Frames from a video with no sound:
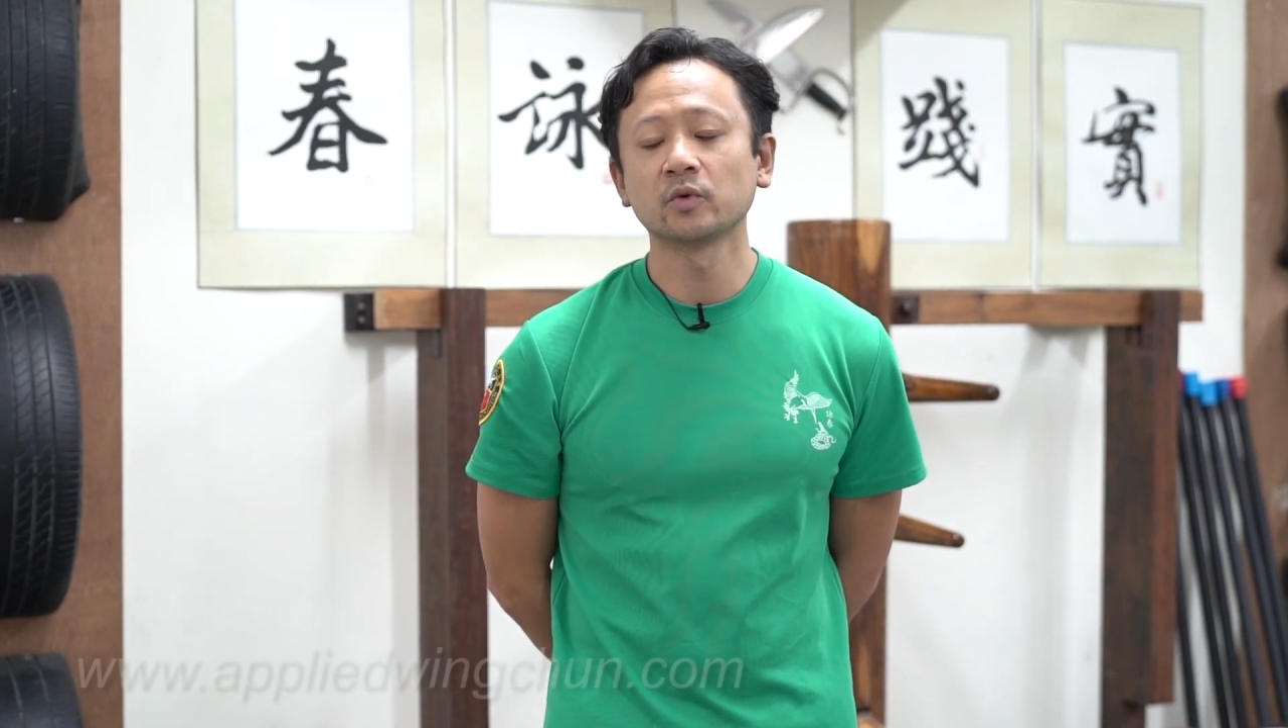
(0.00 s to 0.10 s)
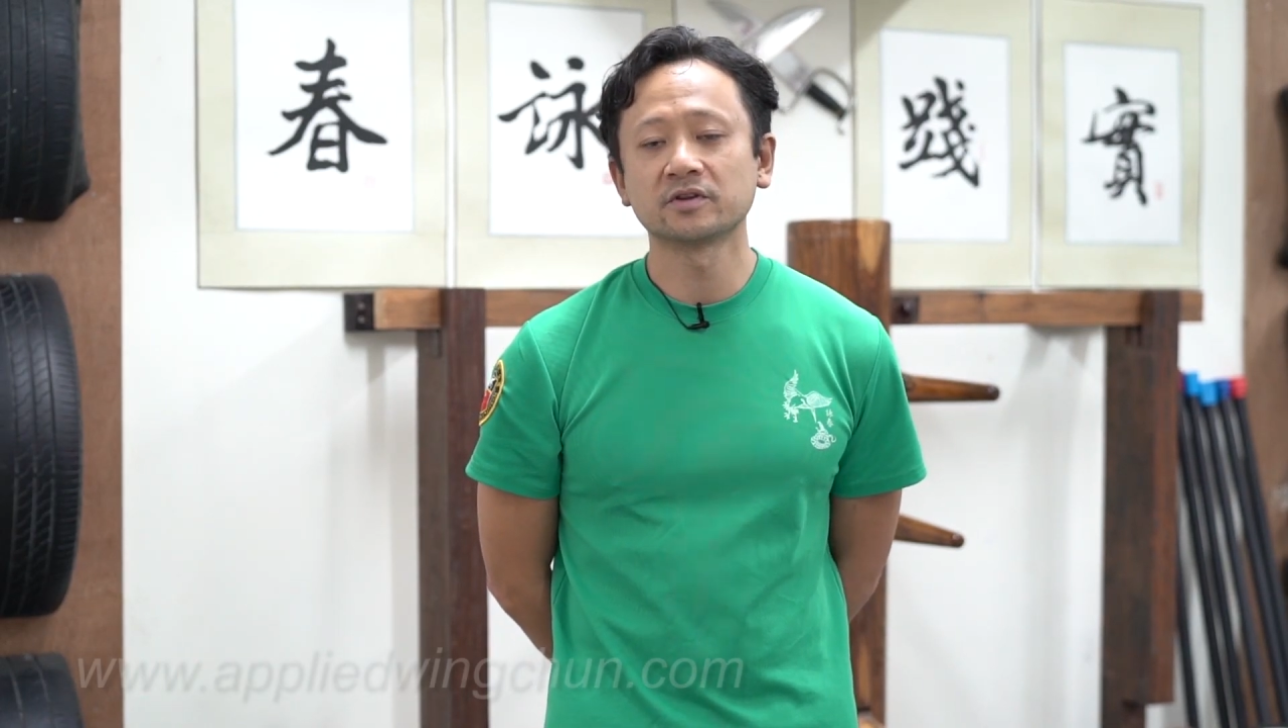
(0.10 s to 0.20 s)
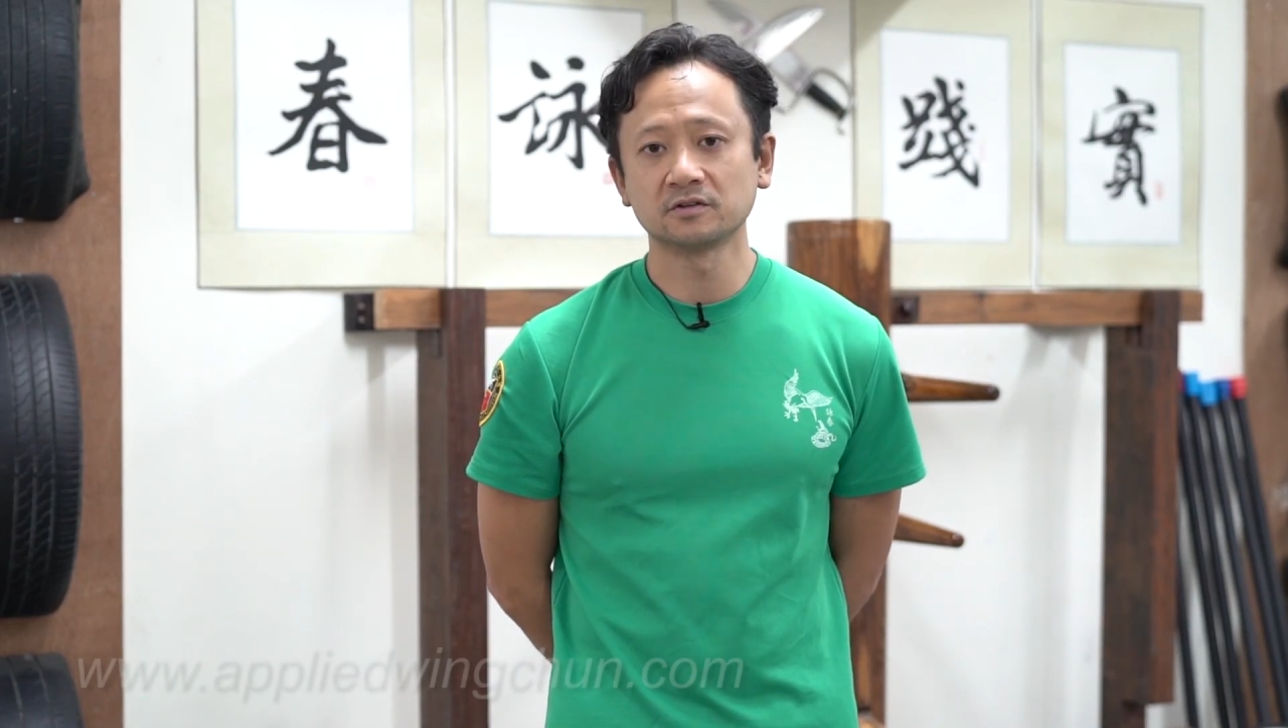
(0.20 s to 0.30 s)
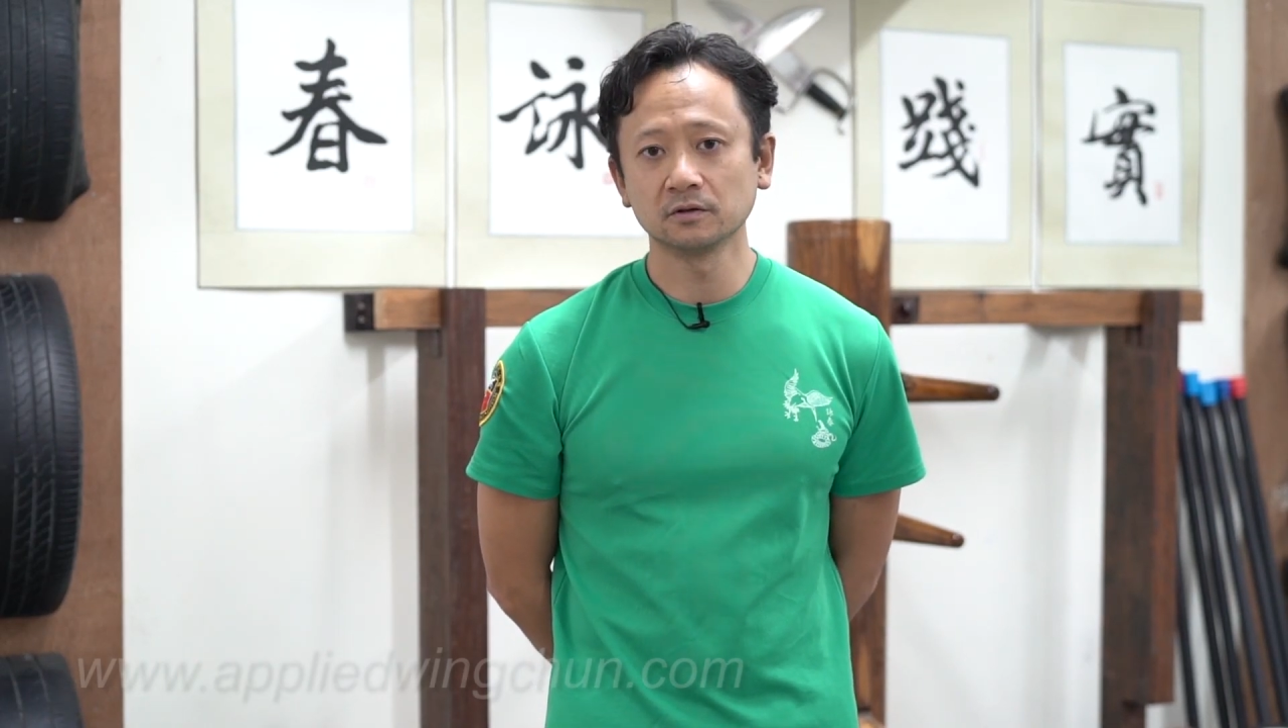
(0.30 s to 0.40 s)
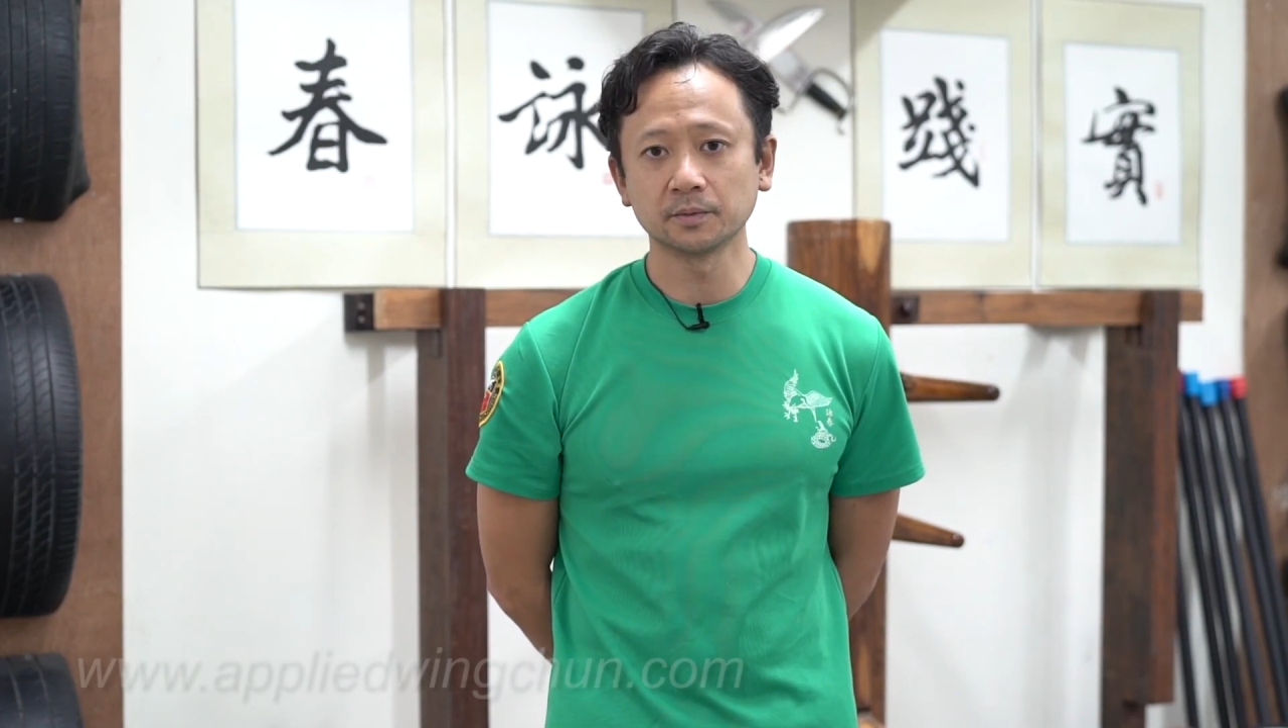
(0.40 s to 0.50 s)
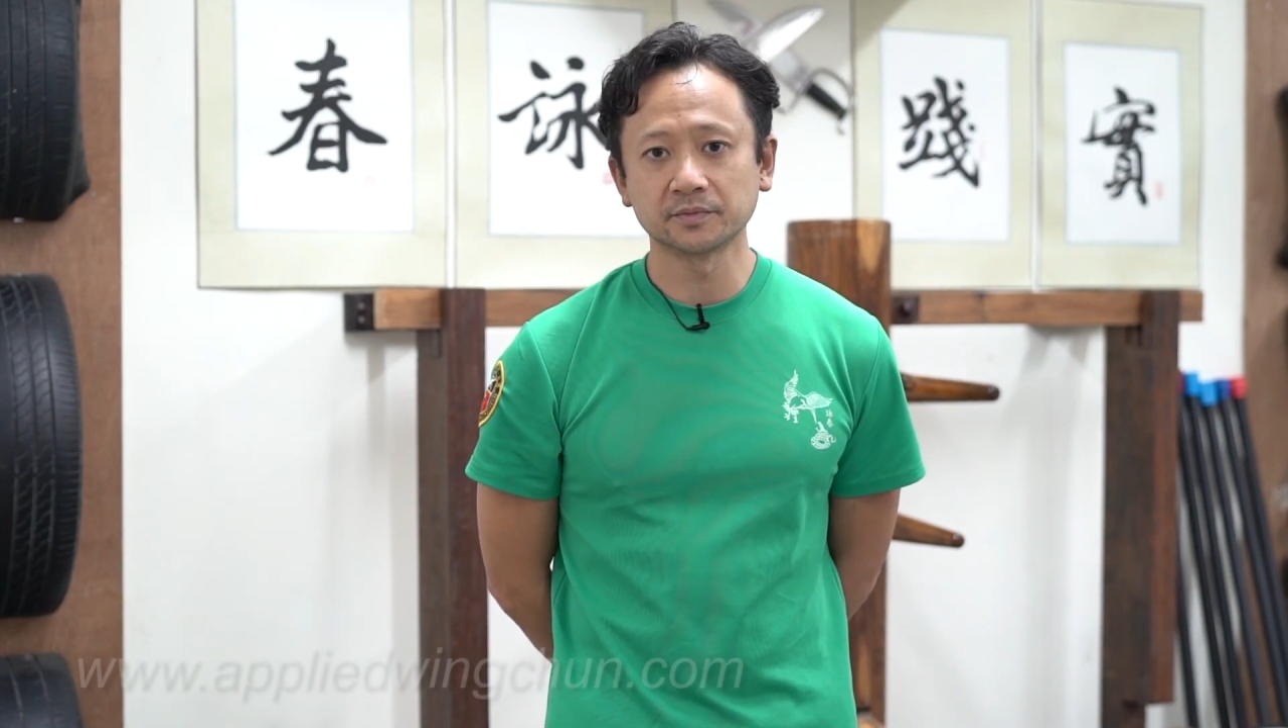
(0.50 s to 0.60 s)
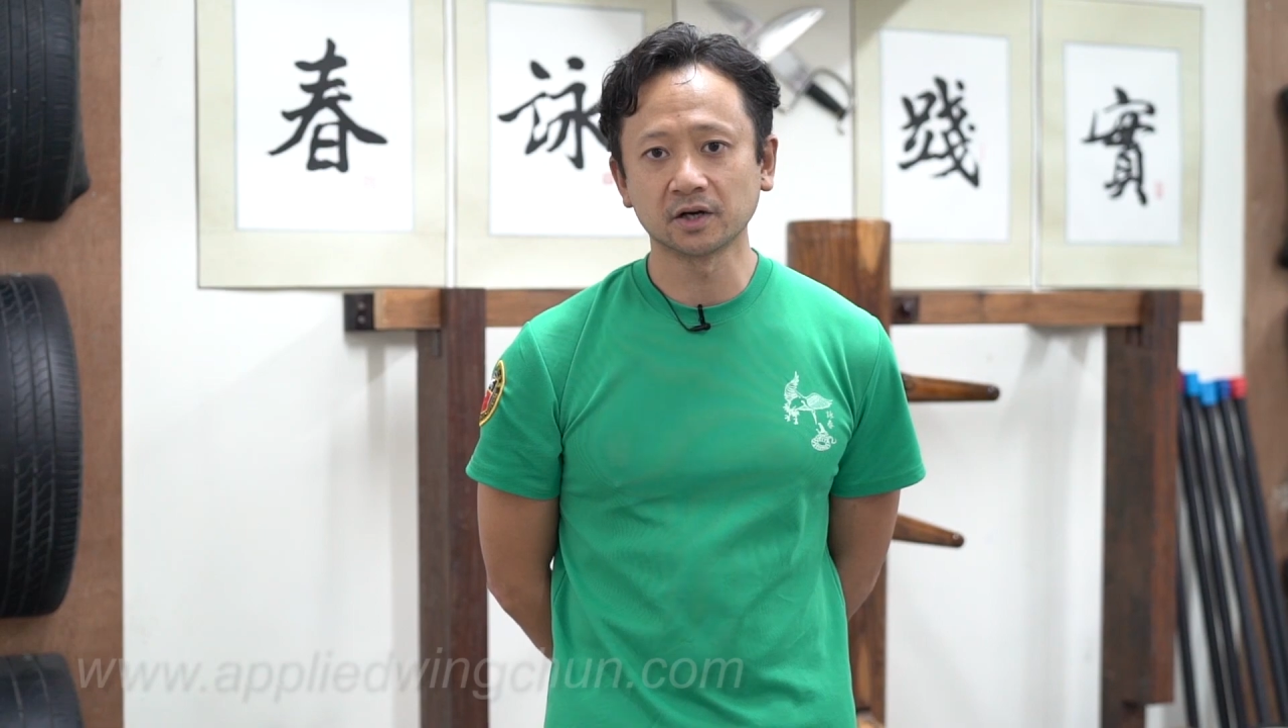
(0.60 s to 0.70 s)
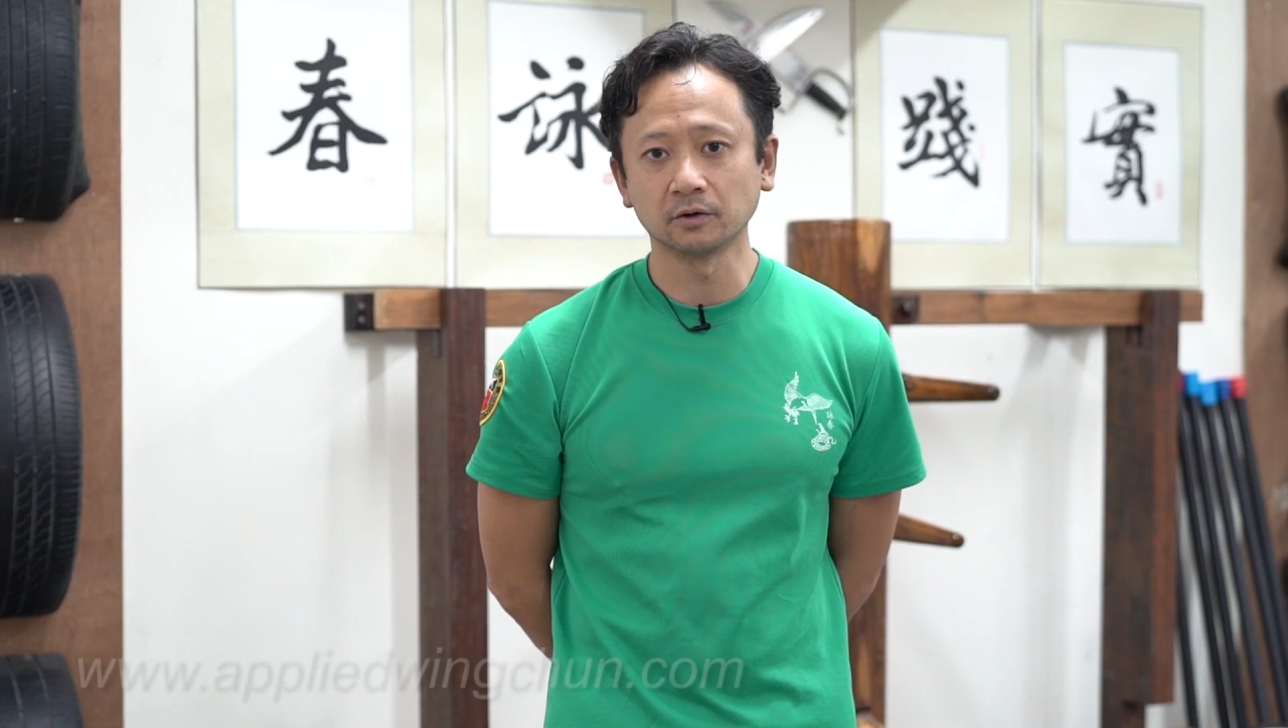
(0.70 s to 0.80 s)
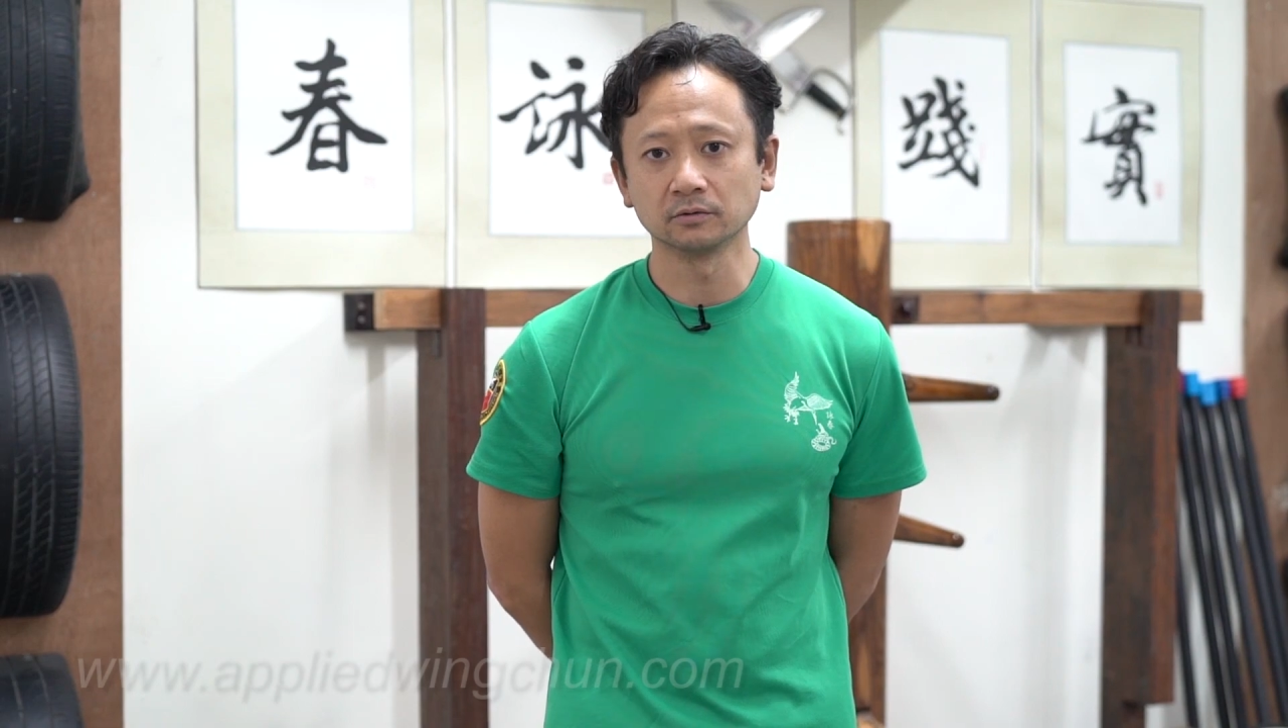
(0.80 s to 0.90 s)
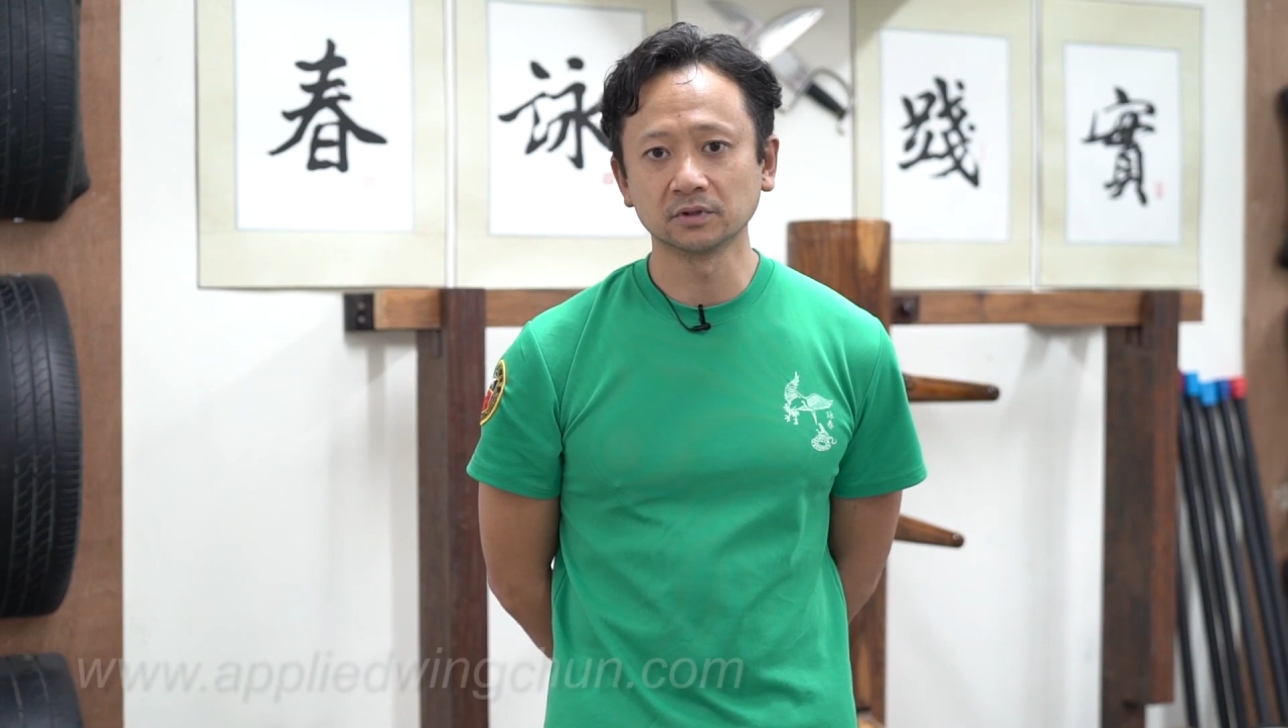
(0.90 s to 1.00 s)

with Xue Lim Tao,